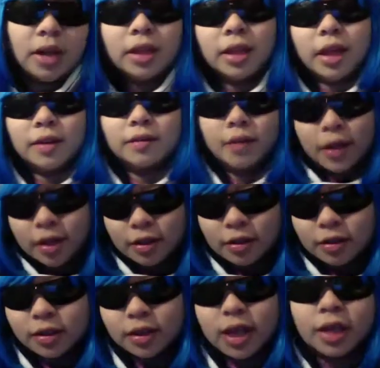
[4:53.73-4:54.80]
that
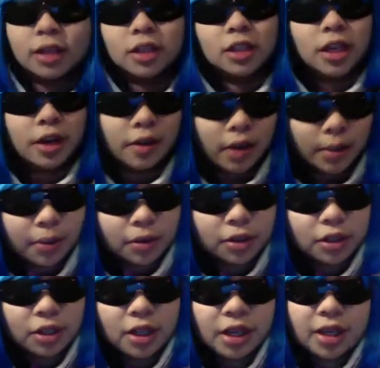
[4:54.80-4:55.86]
vendor, that charity
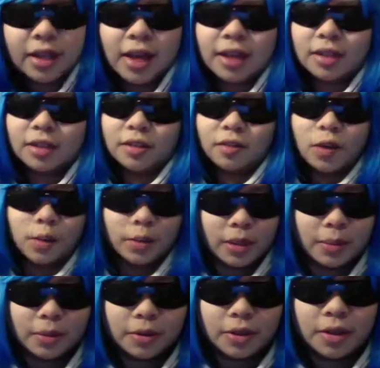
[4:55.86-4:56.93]
person, and that homeless
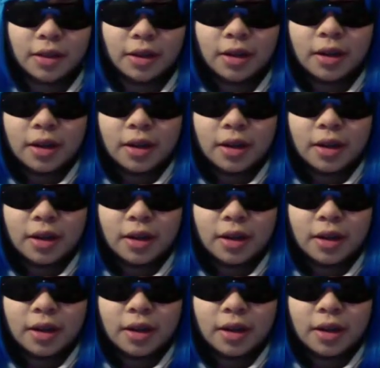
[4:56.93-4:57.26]
person